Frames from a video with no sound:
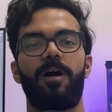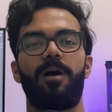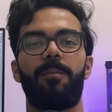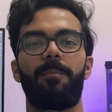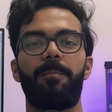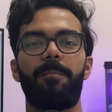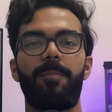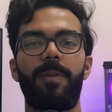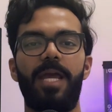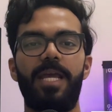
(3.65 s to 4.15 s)

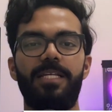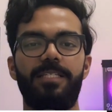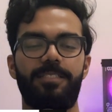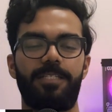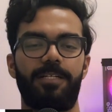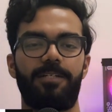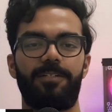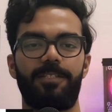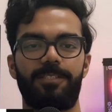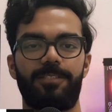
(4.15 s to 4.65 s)

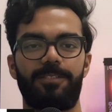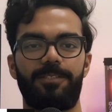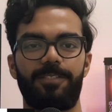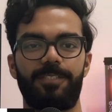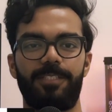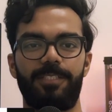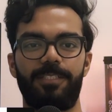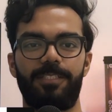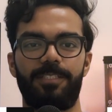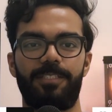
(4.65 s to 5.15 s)
amazing
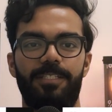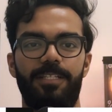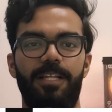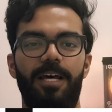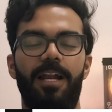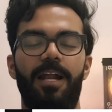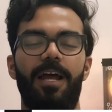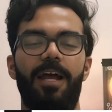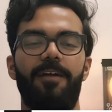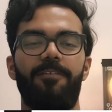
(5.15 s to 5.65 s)
resources that
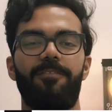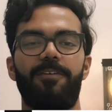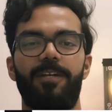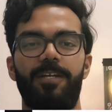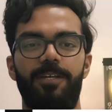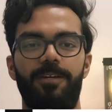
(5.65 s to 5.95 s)
every